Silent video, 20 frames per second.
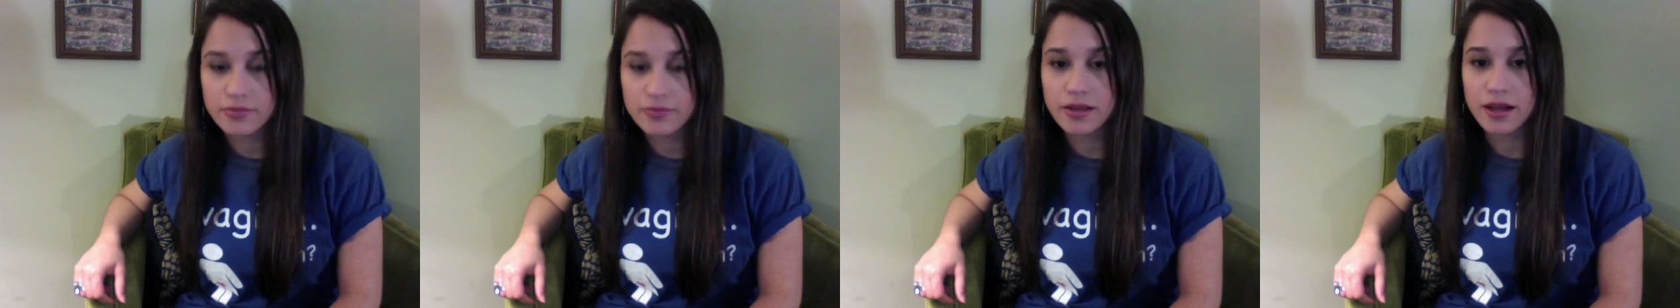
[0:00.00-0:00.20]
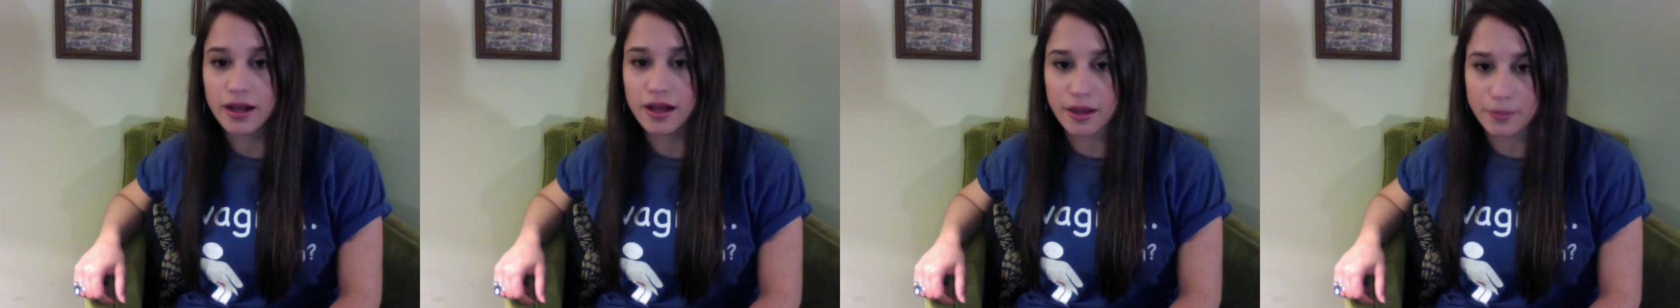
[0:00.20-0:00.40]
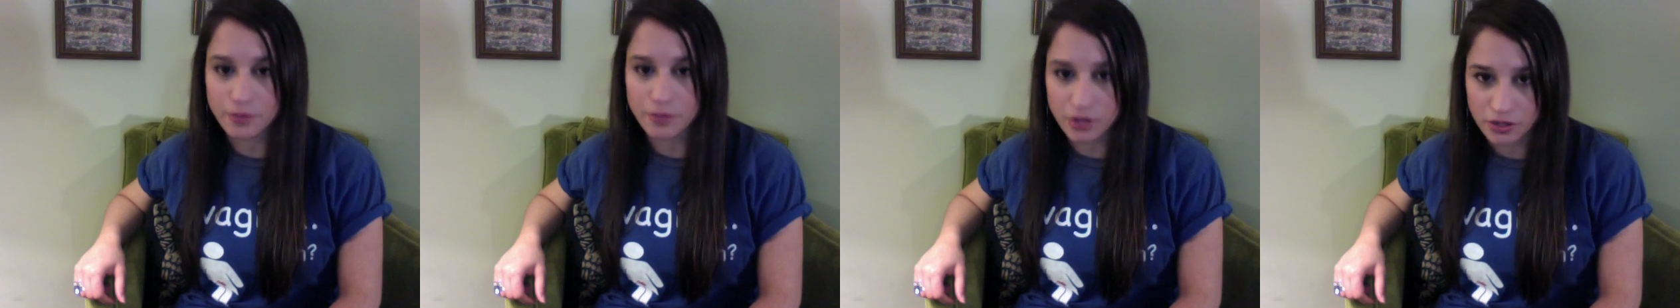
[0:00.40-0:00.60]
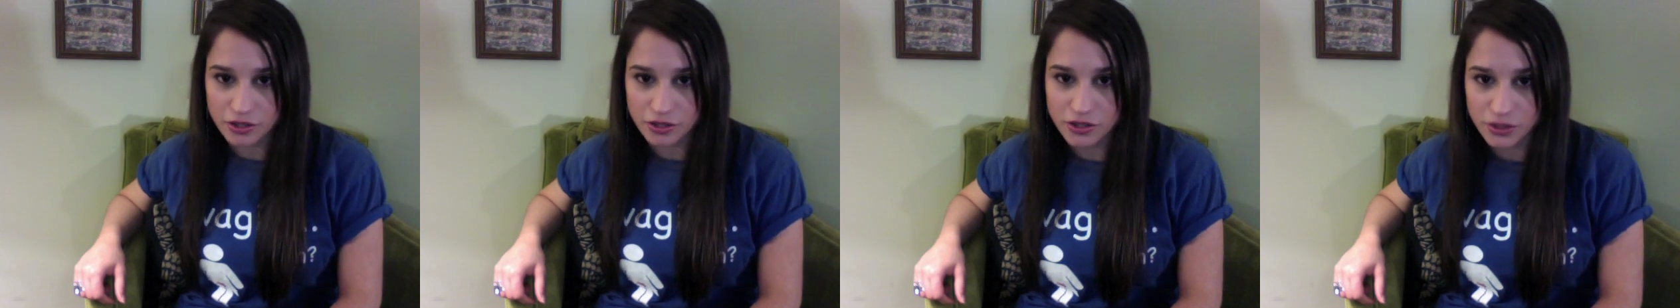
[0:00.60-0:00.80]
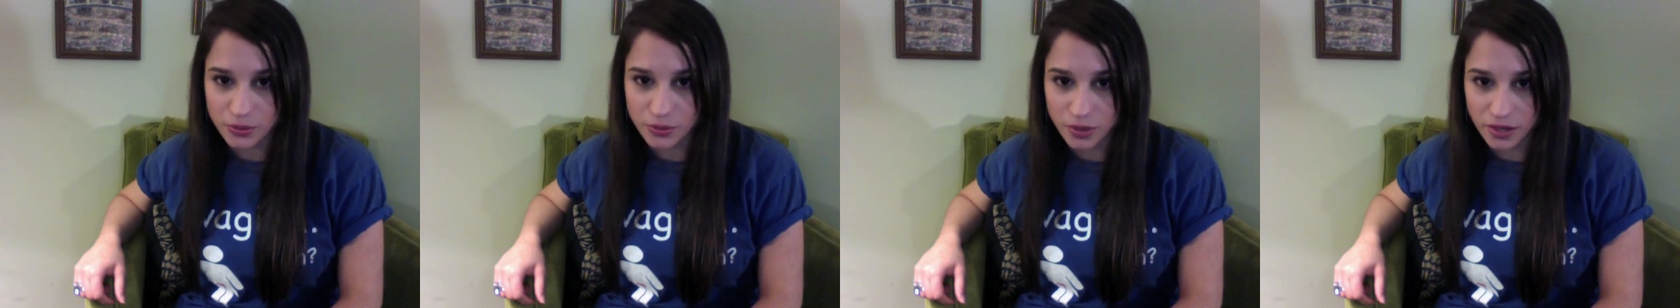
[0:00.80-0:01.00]
I'm gonna
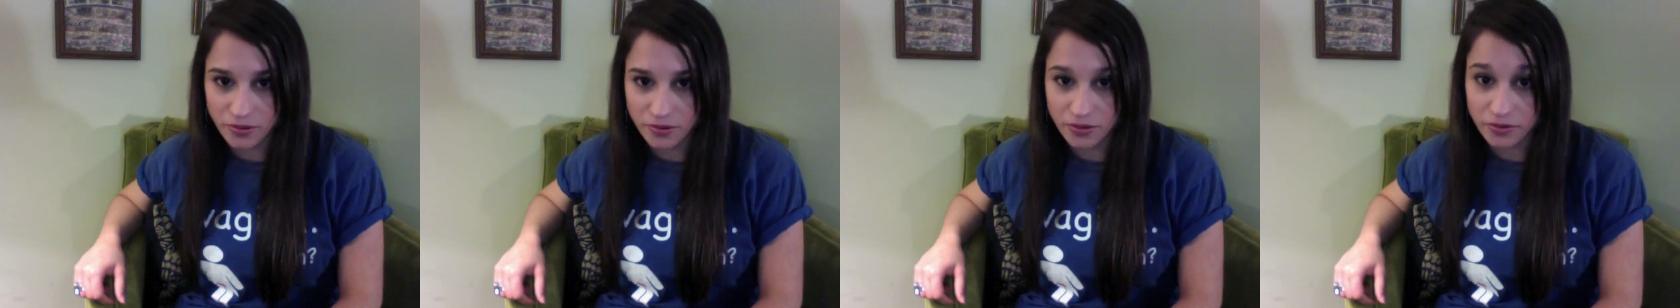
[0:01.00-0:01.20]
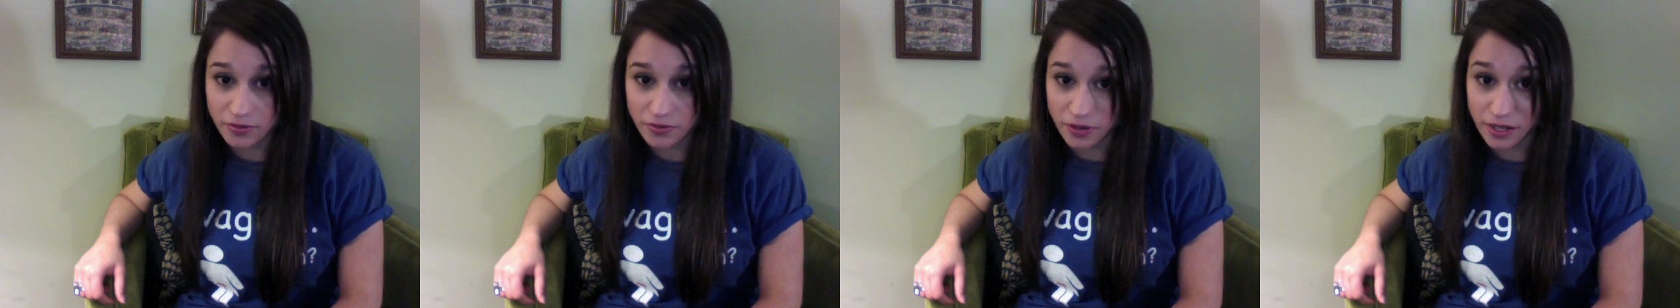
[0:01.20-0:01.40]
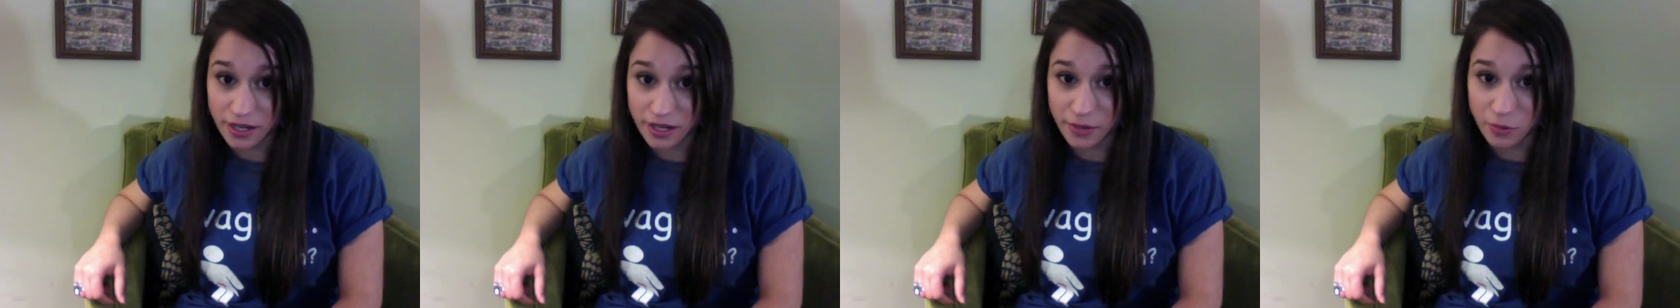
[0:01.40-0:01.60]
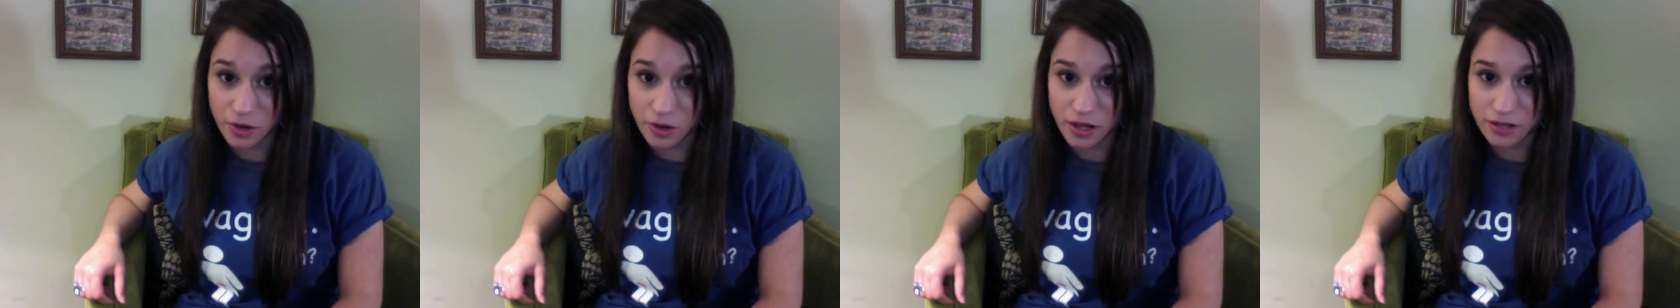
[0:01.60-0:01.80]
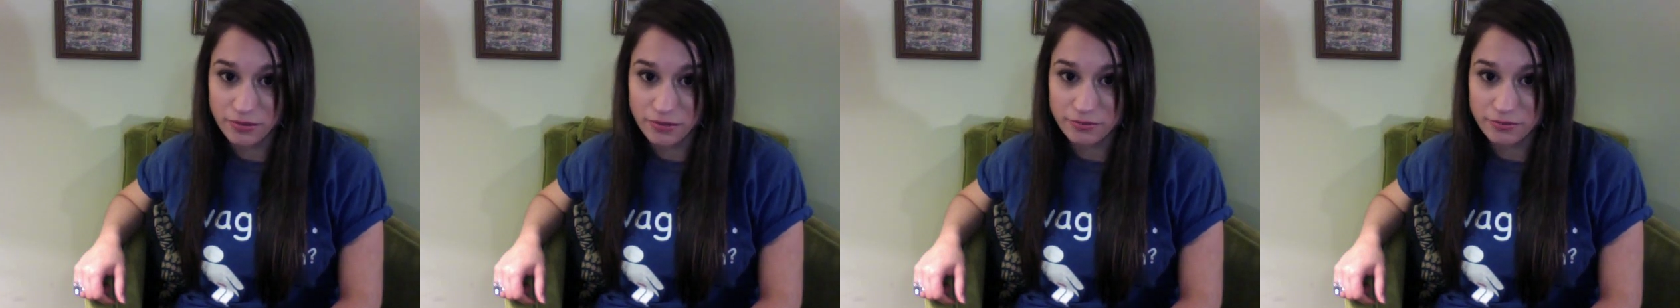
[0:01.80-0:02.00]
do whatever the fuck I want.